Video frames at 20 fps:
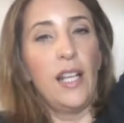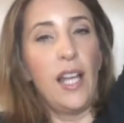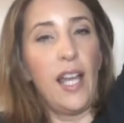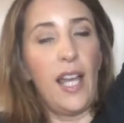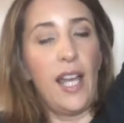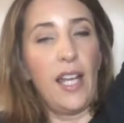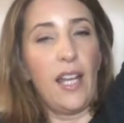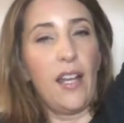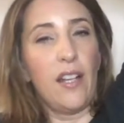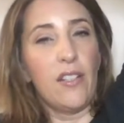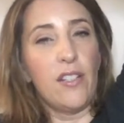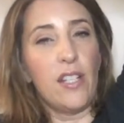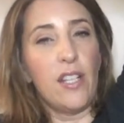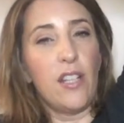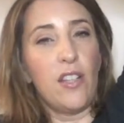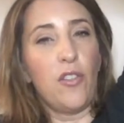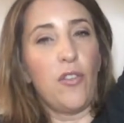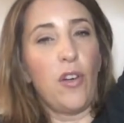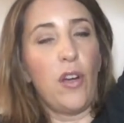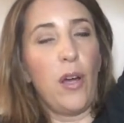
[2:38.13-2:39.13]
And
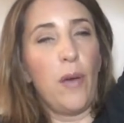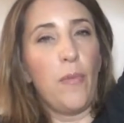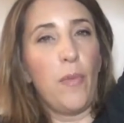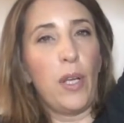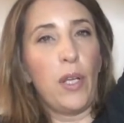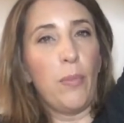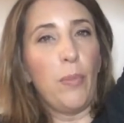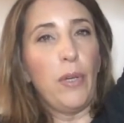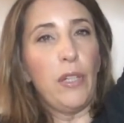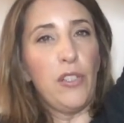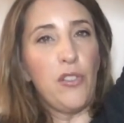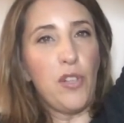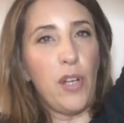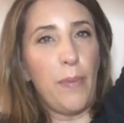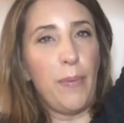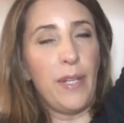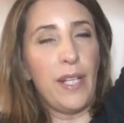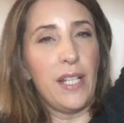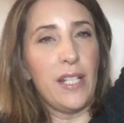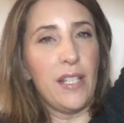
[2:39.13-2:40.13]
underneath your arm where your bra
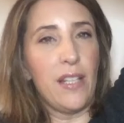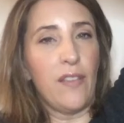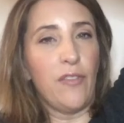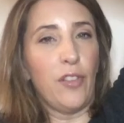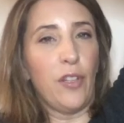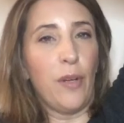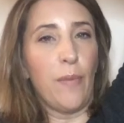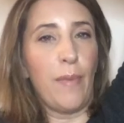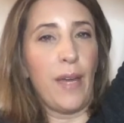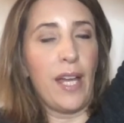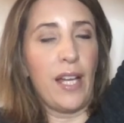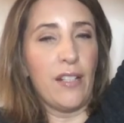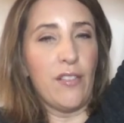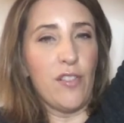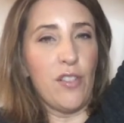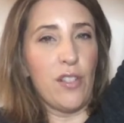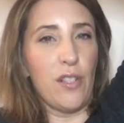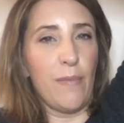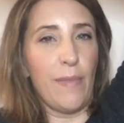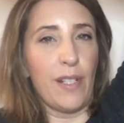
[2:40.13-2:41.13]
strap is. If you're a man,
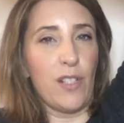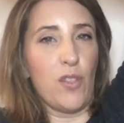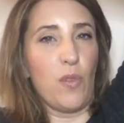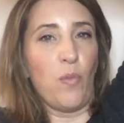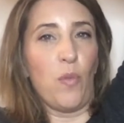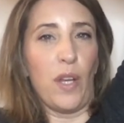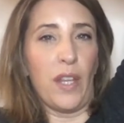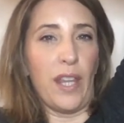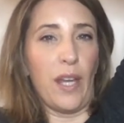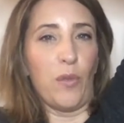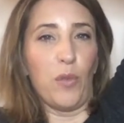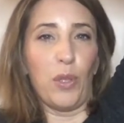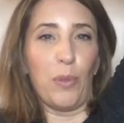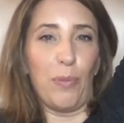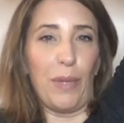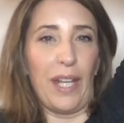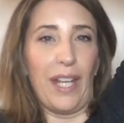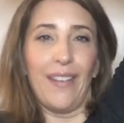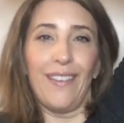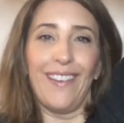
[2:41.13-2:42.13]
just imagine where that would
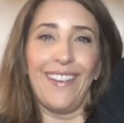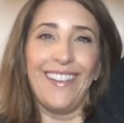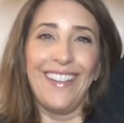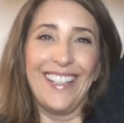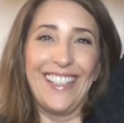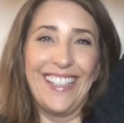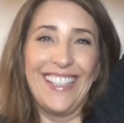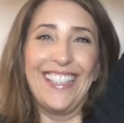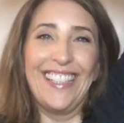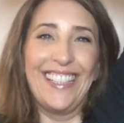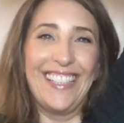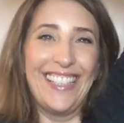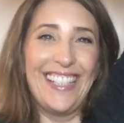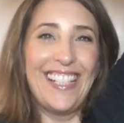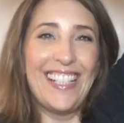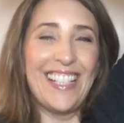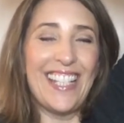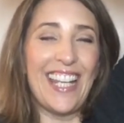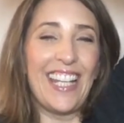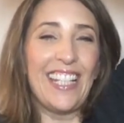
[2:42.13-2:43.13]
be.
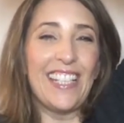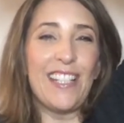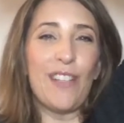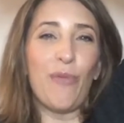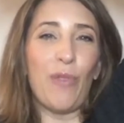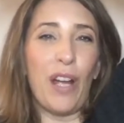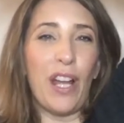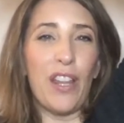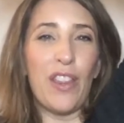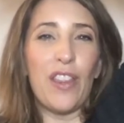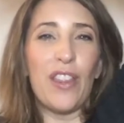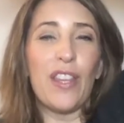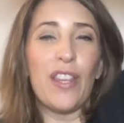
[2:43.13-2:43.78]
Take a deep breath.